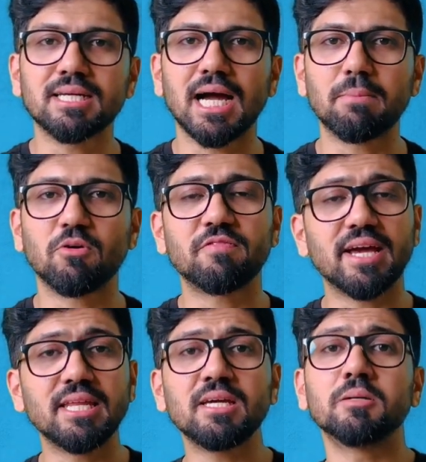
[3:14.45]
cap of
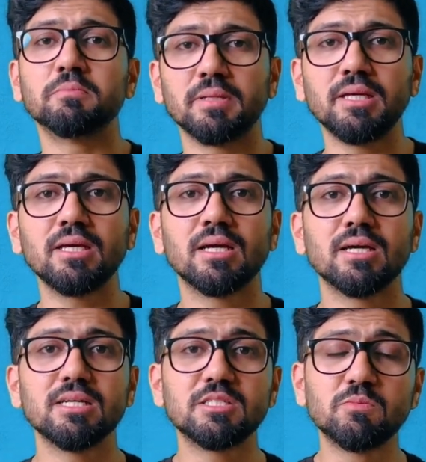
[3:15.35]
any company
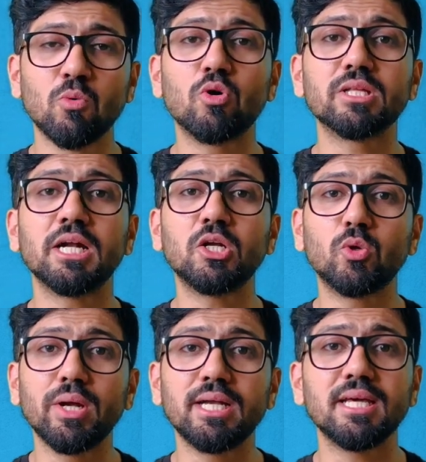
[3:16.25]
is more than
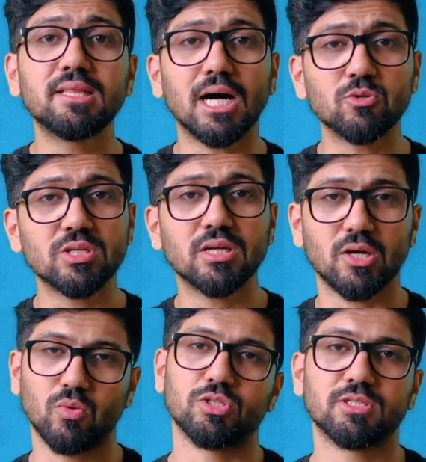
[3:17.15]
20,000
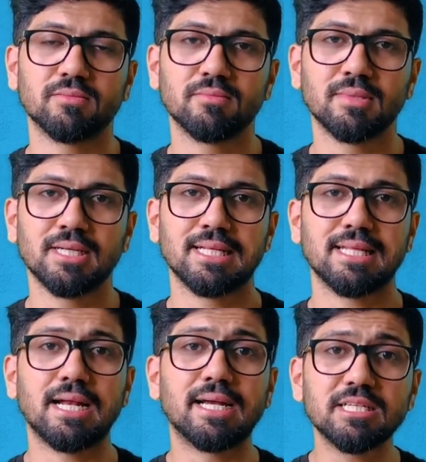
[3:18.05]
crores,
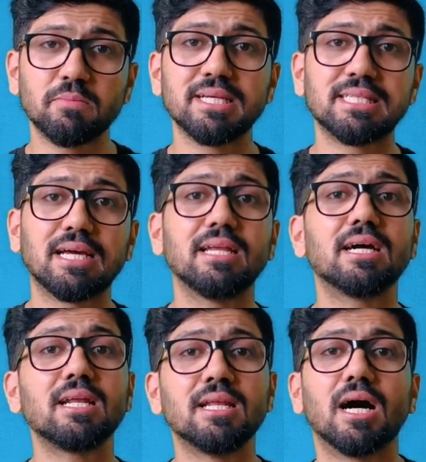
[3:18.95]
then it is basically
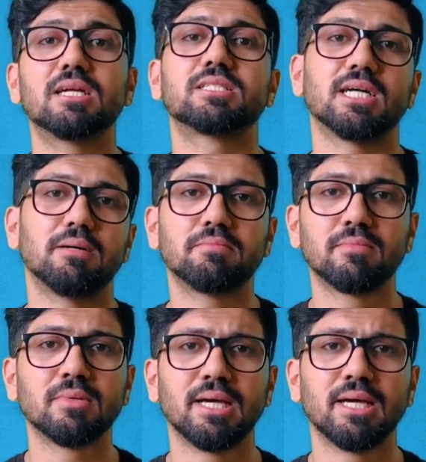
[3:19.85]
a large cap.